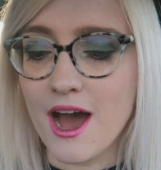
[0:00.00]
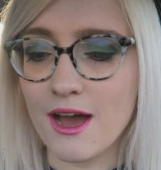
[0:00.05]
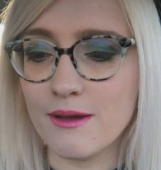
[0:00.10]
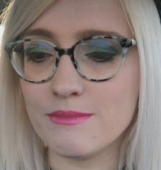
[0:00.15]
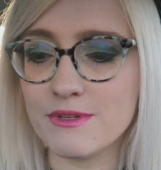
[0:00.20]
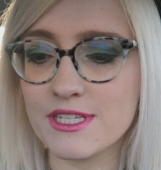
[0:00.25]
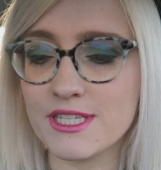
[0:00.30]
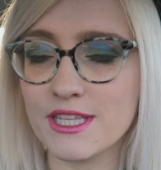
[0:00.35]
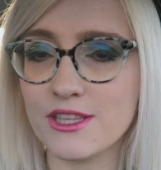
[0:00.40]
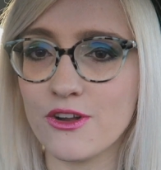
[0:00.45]

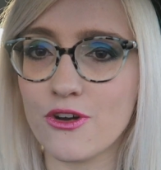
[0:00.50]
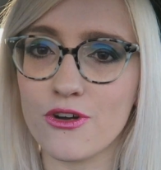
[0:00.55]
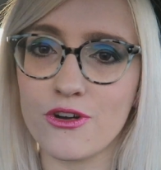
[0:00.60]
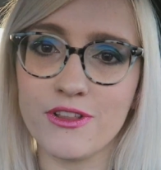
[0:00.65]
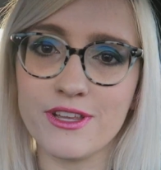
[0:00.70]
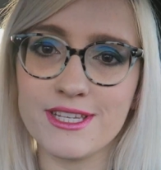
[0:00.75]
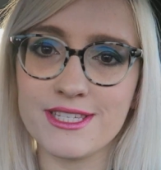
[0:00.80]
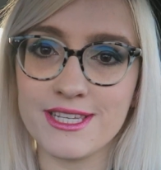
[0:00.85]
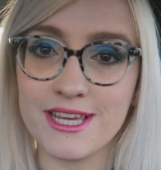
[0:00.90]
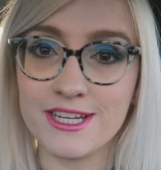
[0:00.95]
I'm just in the
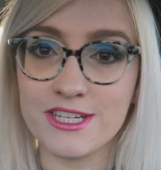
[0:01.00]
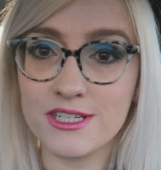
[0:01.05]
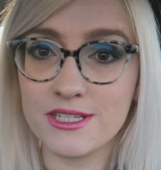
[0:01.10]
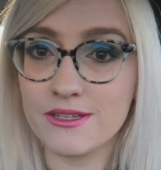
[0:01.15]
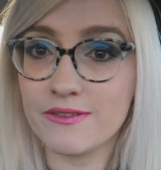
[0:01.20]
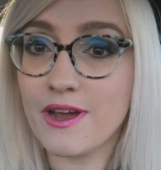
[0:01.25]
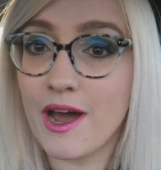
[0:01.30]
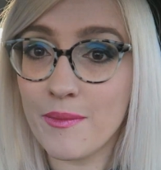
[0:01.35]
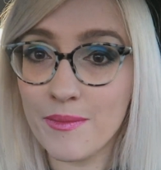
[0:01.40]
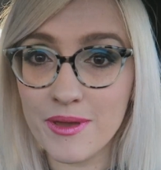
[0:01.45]
early
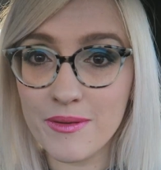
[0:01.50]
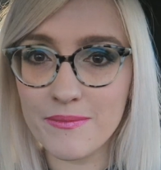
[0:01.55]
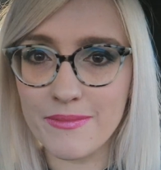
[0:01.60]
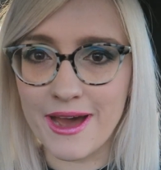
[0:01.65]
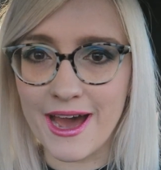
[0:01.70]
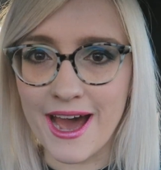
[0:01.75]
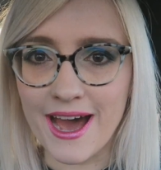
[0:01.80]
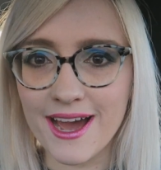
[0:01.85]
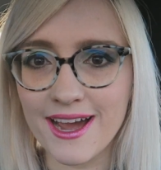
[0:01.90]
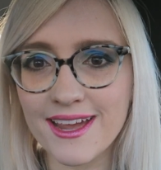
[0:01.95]
stages of coming
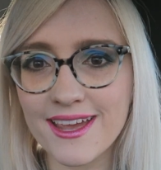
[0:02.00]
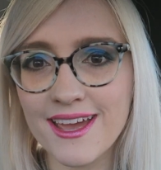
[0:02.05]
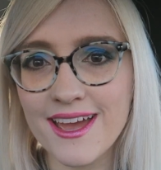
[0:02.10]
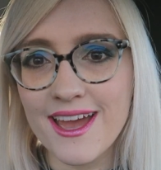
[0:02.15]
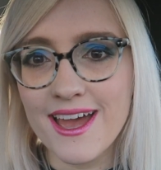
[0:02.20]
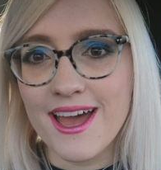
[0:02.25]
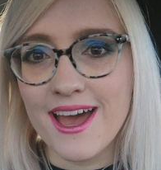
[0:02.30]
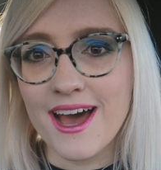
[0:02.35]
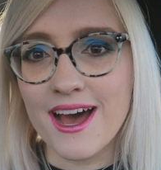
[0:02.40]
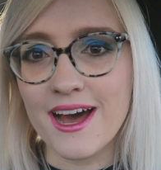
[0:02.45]
back
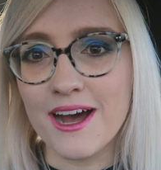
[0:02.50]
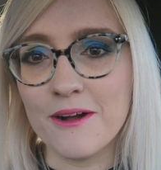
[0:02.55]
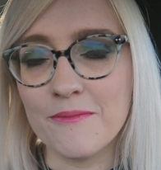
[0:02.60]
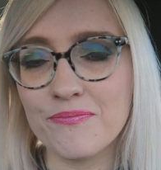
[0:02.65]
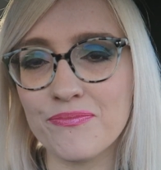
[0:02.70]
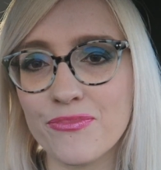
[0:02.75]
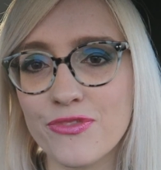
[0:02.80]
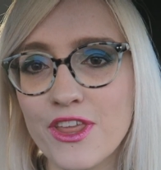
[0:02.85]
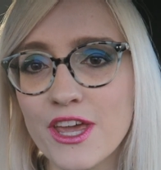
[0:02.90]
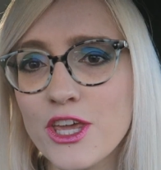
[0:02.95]

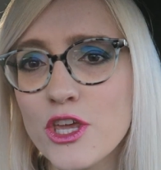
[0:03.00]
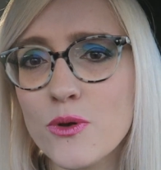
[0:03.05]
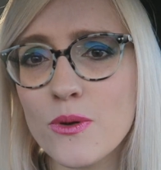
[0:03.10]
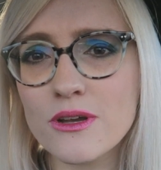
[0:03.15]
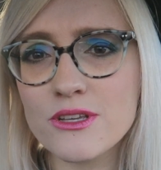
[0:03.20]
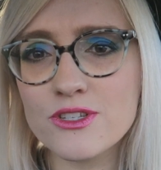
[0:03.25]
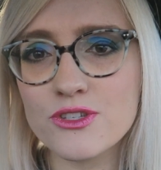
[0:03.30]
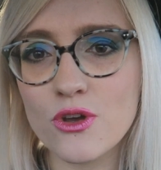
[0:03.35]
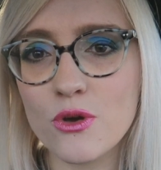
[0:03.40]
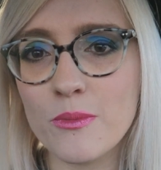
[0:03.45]
um, thank you
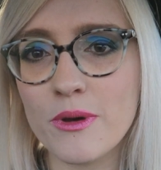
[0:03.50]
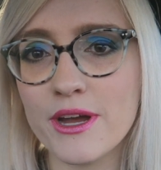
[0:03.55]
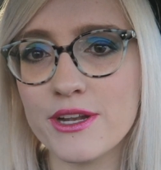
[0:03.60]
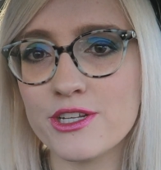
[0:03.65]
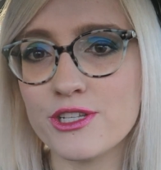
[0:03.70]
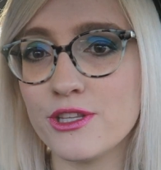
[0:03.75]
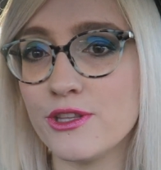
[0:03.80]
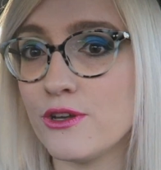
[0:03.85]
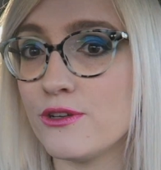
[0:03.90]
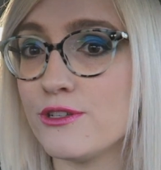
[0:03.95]
all so
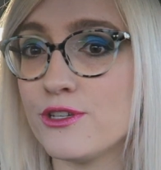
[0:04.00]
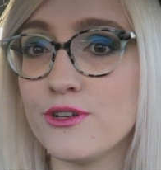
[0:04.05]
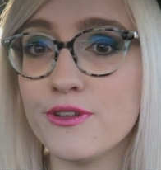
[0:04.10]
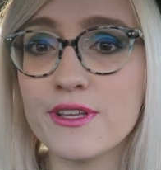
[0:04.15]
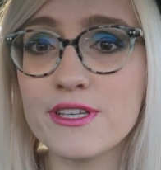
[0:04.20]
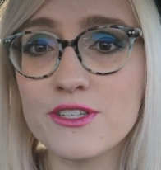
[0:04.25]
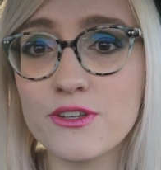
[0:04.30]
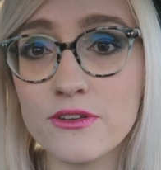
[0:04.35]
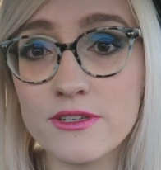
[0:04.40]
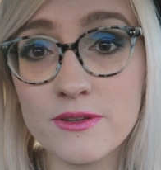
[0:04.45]
much to those of you
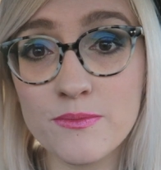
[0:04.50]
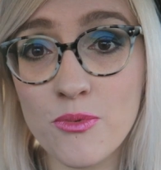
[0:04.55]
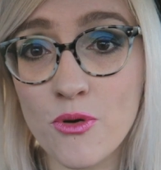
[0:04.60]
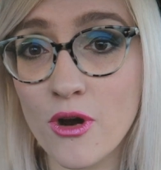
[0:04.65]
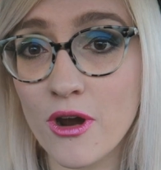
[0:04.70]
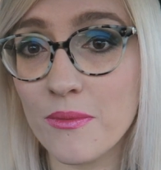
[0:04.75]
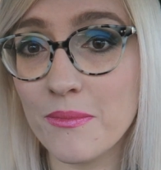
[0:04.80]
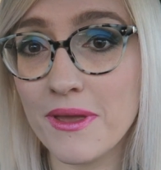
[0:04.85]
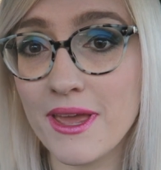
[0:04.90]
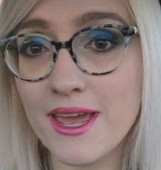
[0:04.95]
that still
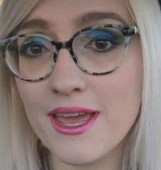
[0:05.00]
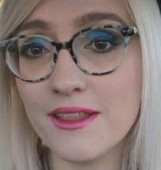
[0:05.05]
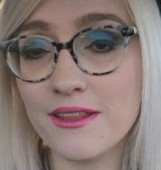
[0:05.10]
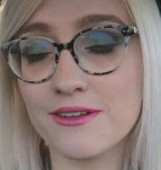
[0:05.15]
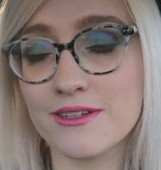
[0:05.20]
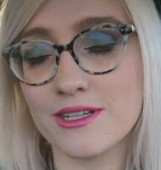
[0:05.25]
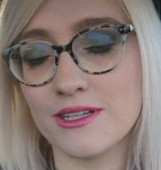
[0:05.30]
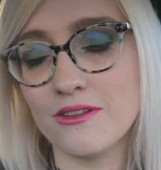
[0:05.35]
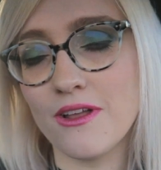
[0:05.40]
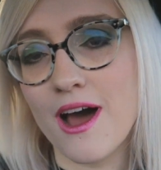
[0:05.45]
support me
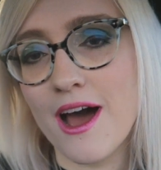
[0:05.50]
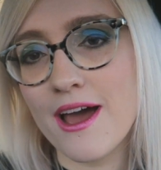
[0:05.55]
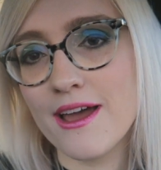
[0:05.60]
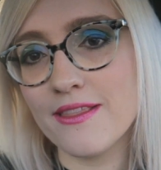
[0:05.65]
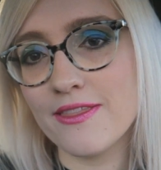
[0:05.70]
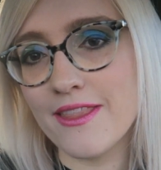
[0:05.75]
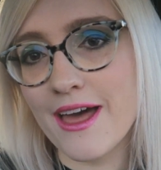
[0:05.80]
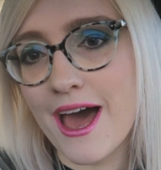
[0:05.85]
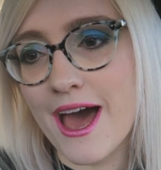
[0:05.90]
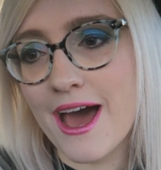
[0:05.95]
there's a
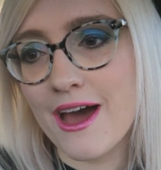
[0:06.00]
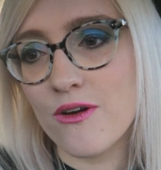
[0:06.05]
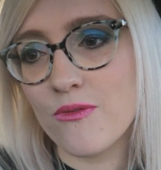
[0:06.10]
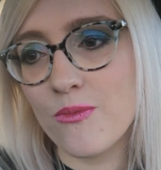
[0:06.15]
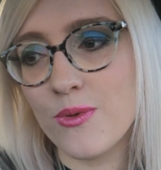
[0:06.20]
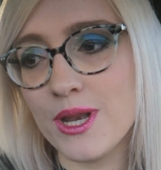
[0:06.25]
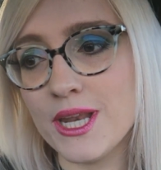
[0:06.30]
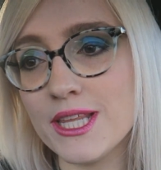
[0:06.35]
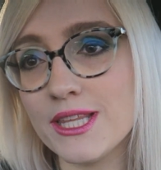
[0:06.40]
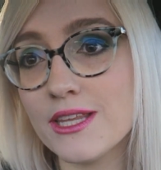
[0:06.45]
lot
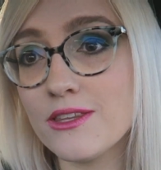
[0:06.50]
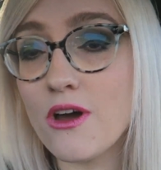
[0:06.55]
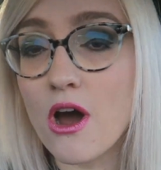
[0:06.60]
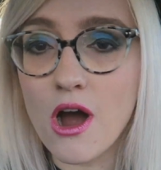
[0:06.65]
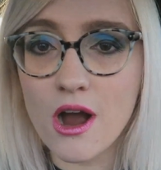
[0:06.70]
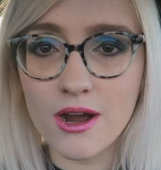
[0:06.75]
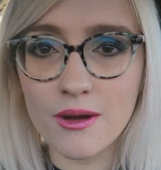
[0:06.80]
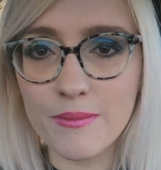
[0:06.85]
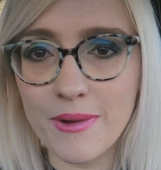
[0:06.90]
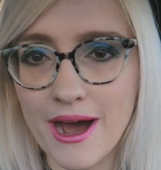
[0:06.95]
that we need to
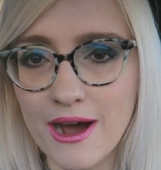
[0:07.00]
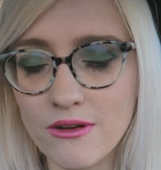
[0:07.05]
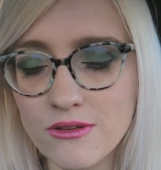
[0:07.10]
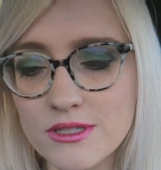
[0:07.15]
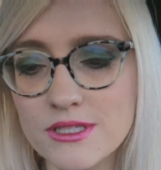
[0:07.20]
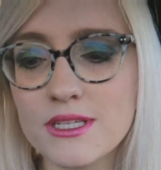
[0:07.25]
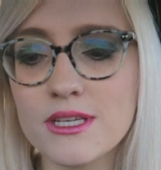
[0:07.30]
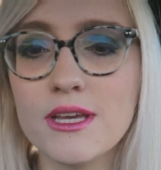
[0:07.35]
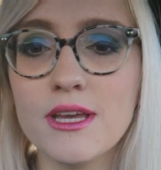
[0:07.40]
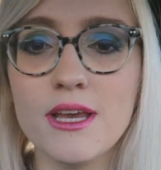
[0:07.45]
talk
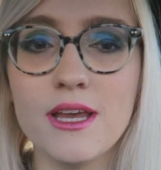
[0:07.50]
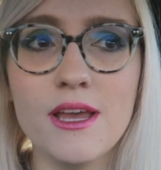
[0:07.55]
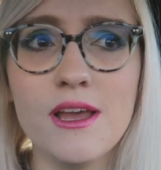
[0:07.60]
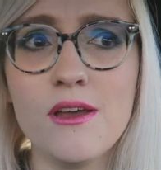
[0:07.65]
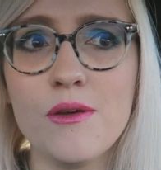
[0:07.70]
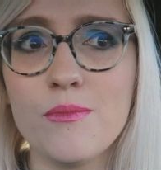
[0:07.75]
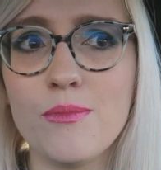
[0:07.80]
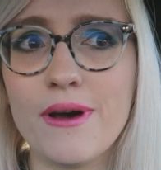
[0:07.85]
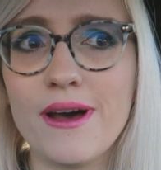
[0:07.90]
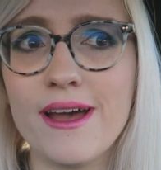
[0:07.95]
about
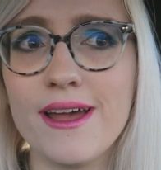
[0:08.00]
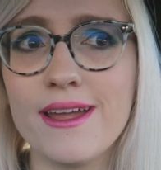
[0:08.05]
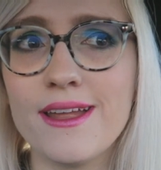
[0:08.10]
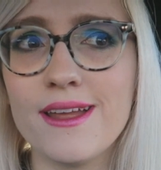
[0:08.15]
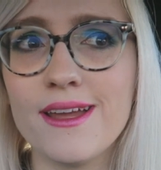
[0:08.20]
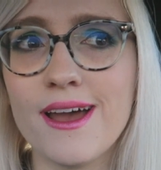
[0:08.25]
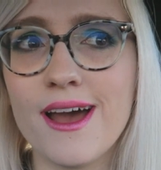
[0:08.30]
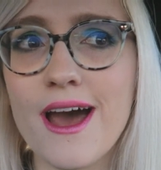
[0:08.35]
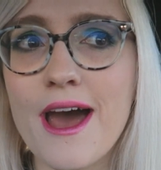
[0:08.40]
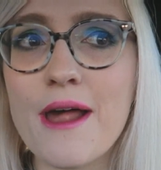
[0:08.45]
but
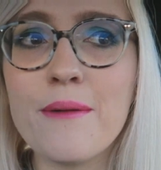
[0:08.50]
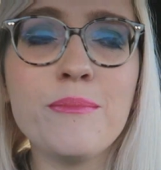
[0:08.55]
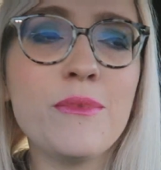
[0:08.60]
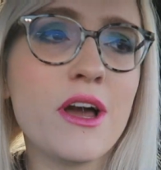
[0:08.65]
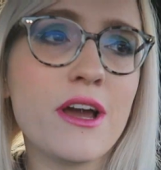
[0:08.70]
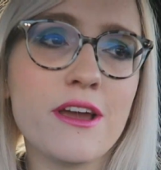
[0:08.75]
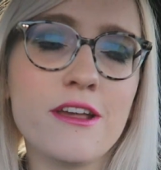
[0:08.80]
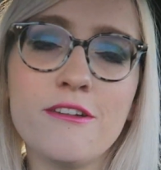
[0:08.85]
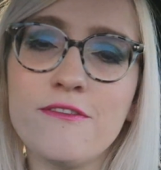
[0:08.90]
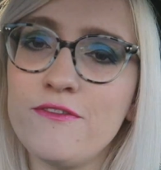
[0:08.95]
I'm
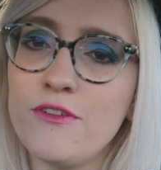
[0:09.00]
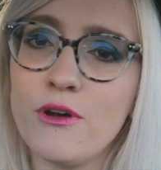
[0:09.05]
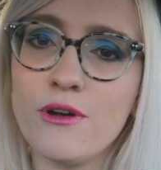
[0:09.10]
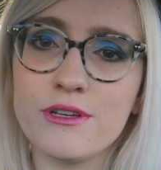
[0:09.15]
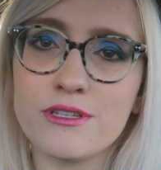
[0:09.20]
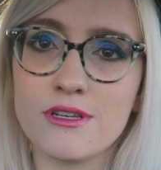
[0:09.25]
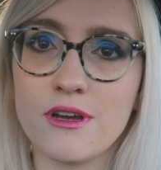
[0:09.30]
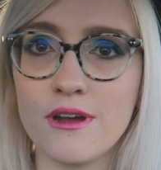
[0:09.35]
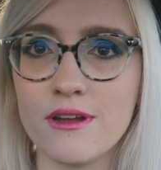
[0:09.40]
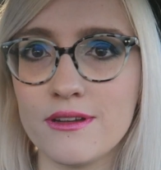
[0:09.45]
not going to
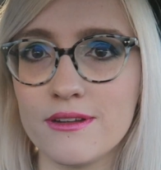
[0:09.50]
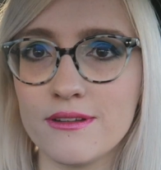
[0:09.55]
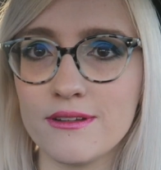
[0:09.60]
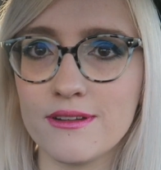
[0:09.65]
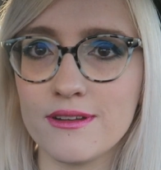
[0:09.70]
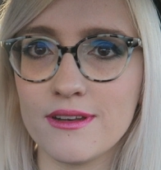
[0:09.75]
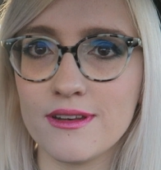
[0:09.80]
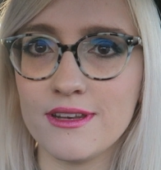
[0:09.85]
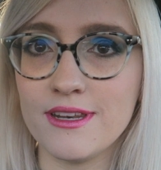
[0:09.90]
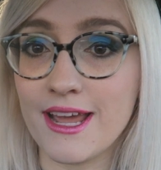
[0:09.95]
focus
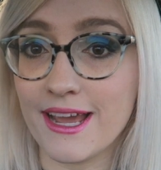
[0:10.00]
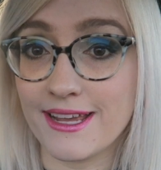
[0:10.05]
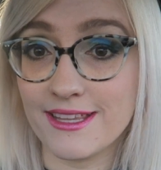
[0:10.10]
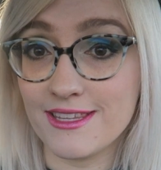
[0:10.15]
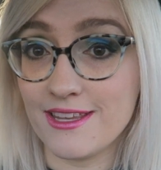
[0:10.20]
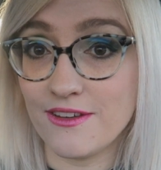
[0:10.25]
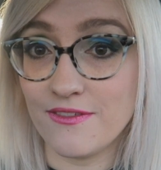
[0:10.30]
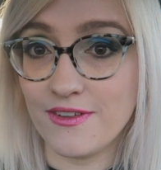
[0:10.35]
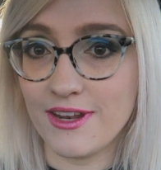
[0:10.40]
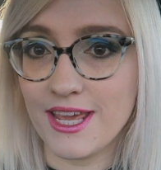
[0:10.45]
on
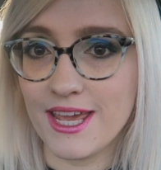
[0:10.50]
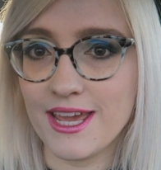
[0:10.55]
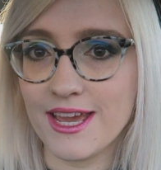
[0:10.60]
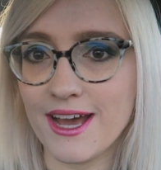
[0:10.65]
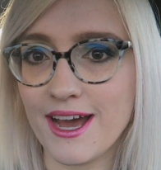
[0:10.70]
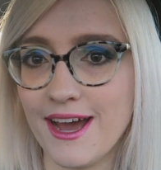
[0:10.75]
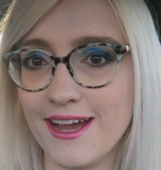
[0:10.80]
negativity.